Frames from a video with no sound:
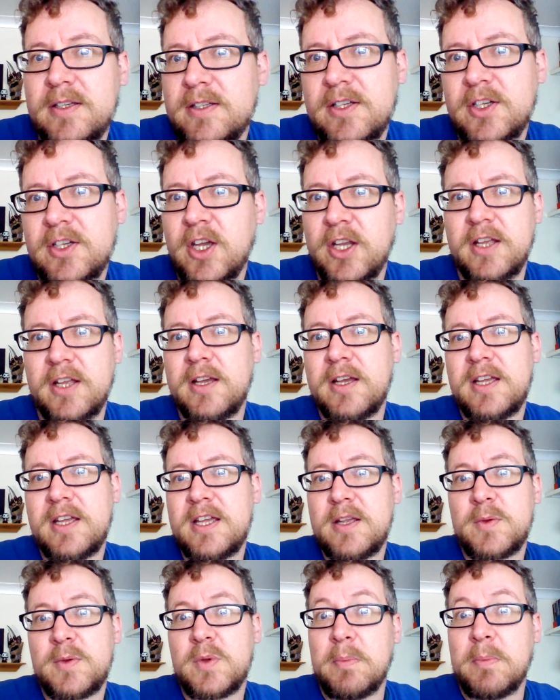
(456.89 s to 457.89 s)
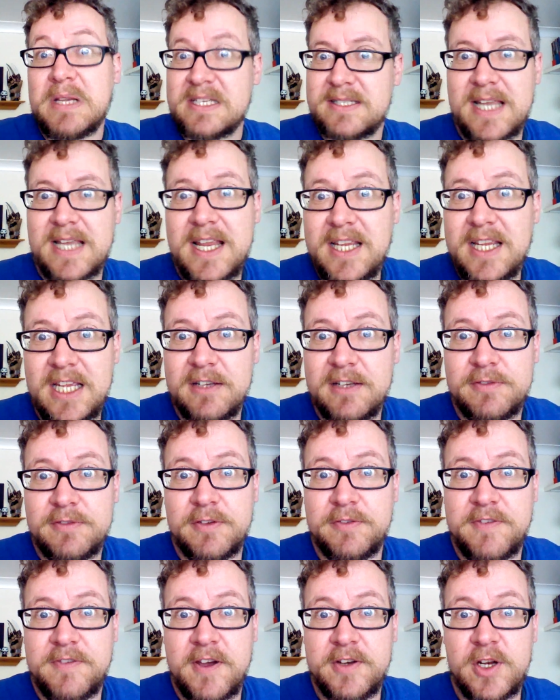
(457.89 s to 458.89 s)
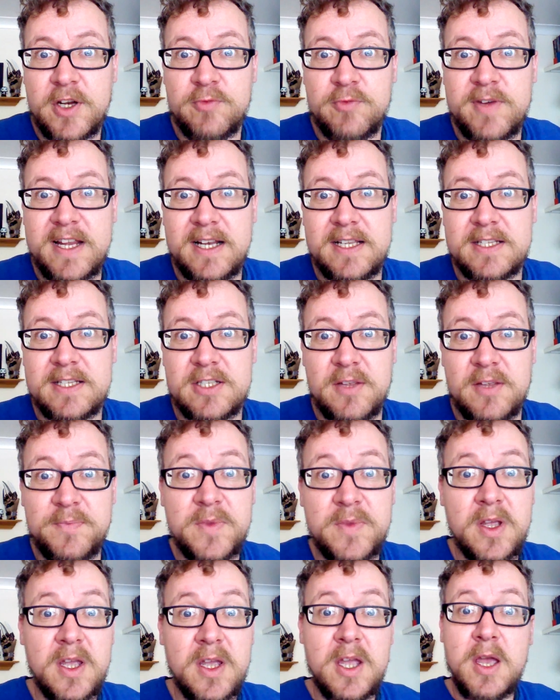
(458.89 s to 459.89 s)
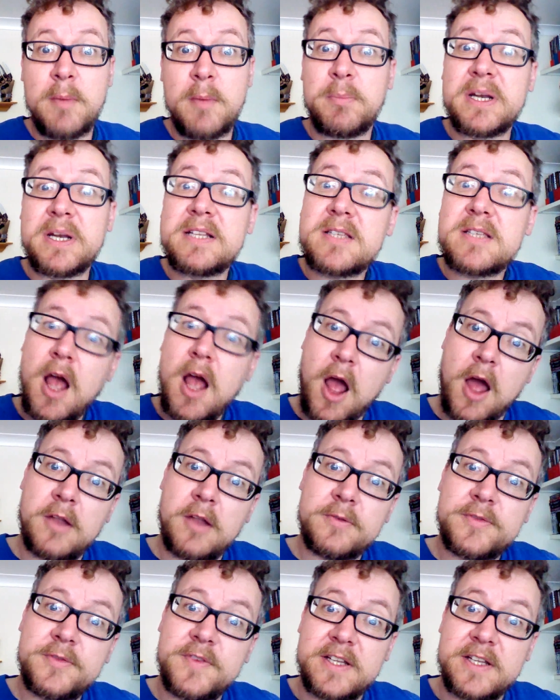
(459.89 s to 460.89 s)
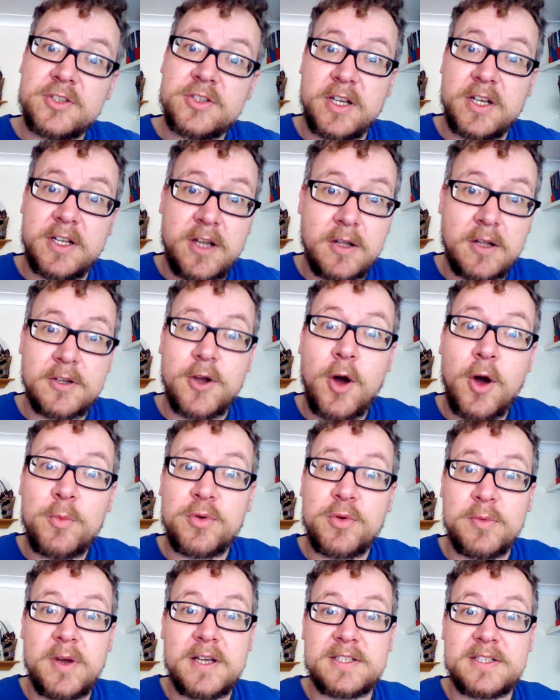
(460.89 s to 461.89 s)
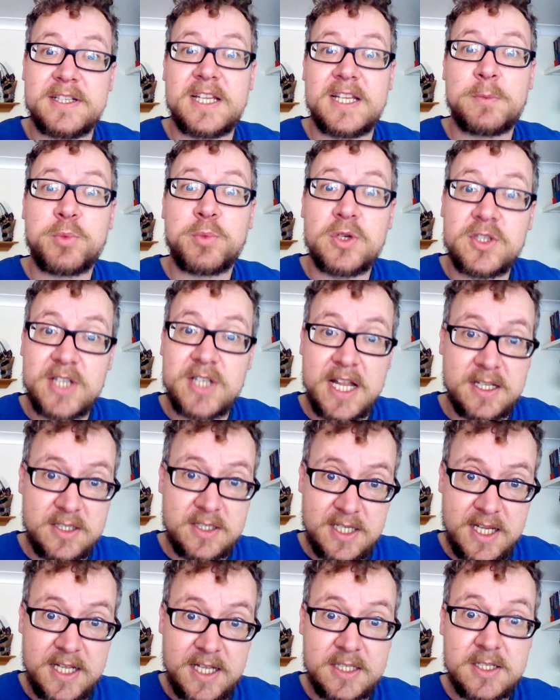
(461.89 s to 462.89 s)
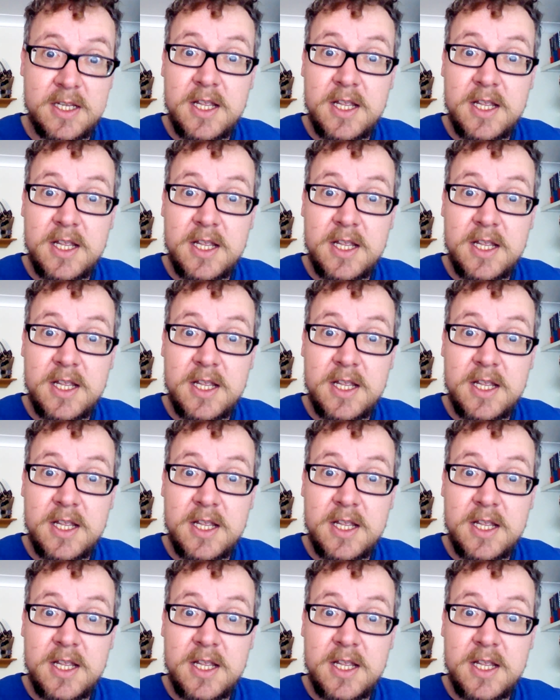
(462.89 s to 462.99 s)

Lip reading: gonna mistake it for photorealism, but it's unflinching and uncompromisingly presented